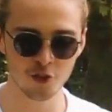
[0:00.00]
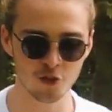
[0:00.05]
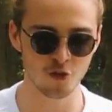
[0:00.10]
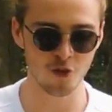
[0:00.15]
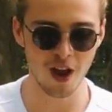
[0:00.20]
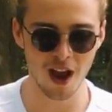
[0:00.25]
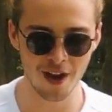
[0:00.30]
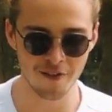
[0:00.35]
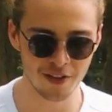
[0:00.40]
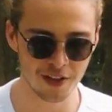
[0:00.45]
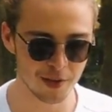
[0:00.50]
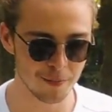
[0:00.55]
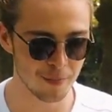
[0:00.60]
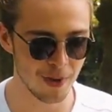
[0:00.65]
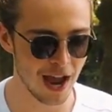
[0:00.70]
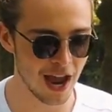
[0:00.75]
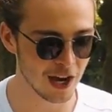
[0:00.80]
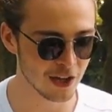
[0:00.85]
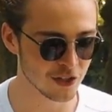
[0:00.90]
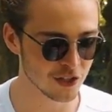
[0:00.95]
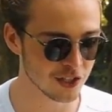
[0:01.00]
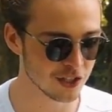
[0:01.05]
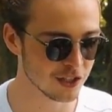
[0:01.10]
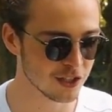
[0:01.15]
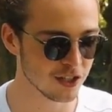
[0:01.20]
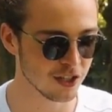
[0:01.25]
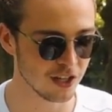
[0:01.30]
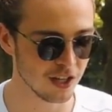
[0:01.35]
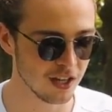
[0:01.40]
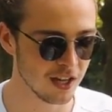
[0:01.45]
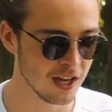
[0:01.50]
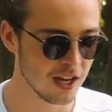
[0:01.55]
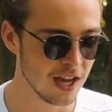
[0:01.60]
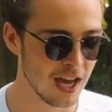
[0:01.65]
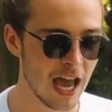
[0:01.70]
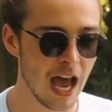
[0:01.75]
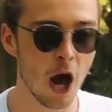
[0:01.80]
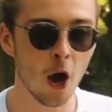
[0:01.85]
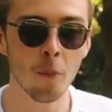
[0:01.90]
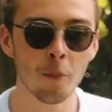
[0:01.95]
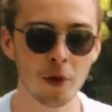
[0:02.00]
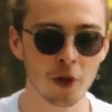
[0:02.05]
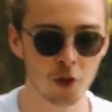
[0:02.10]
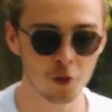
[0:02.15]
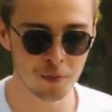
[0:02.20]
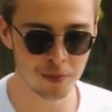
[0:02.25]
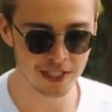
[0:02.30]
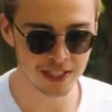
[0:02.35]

the drive and the passion to help other